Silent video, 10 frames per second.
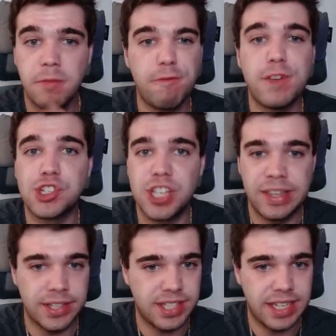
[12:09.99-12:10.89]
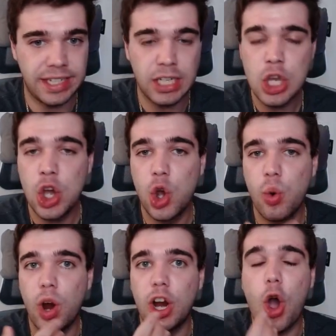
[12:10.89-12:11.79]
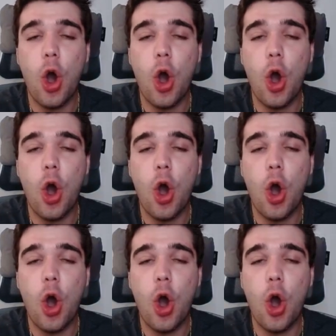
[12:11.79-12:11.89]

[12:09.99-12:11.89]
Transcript: fish in the sea who are